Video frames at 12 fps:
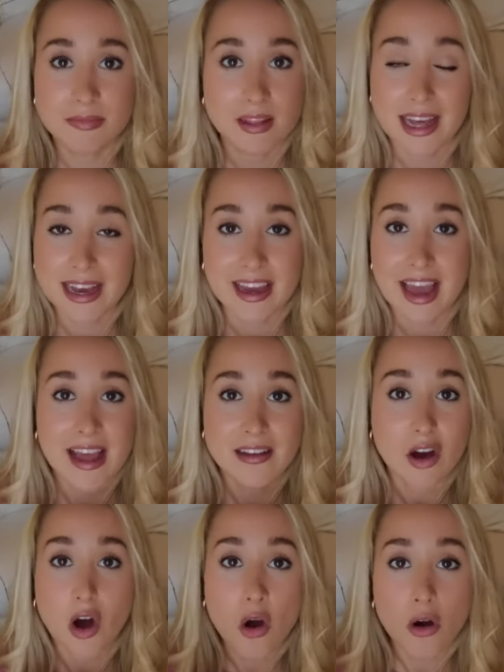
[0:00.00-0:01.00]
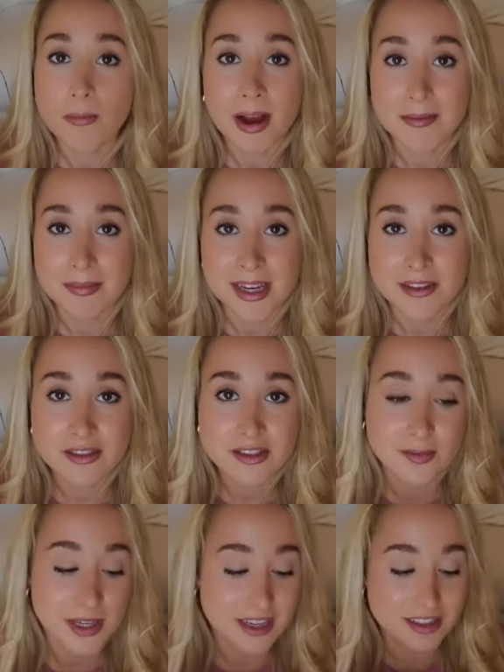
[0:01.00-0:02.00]
like, all my meals,
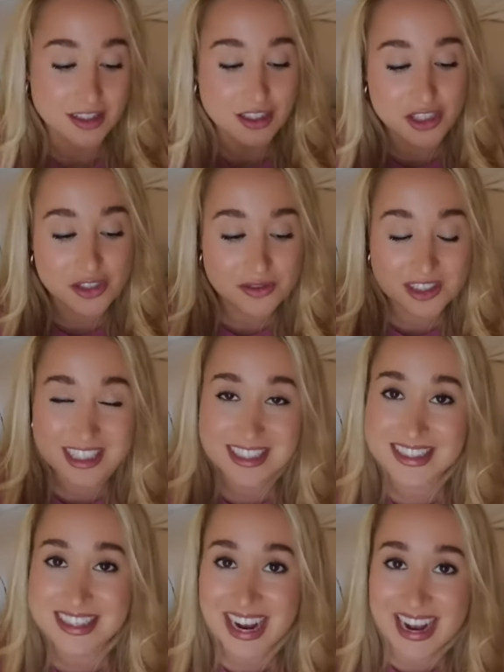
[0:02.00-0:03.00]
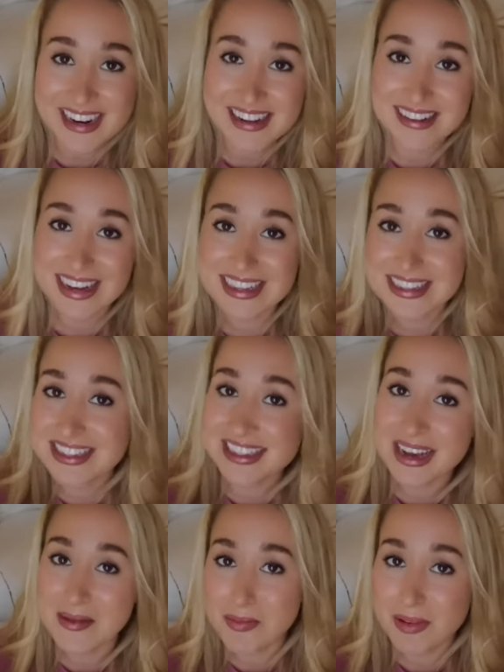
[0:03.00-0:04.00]
because the juices kind of like
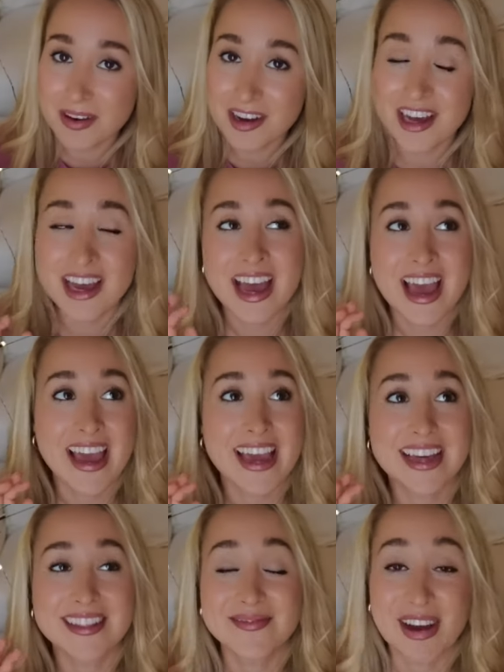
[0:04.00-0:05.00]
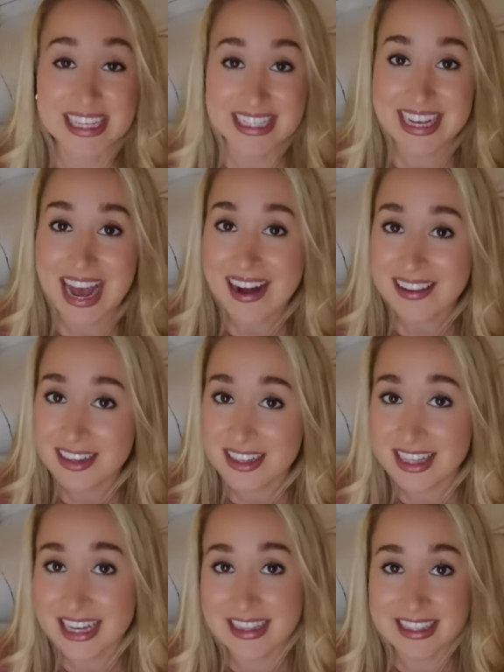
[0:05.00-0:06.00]
stay put, and my salad,
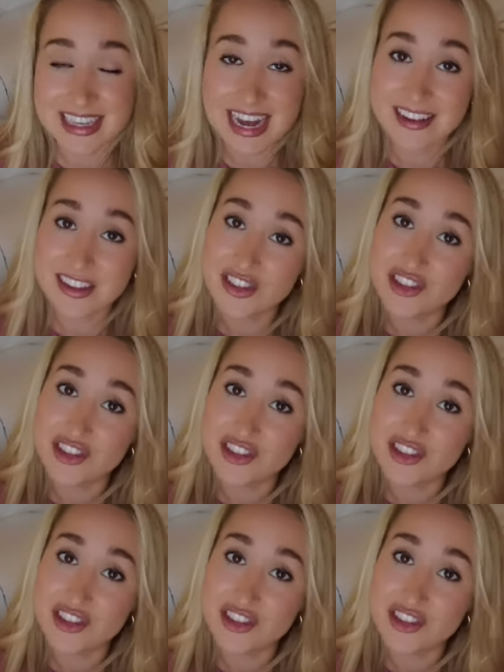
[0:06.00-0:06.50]
like the salad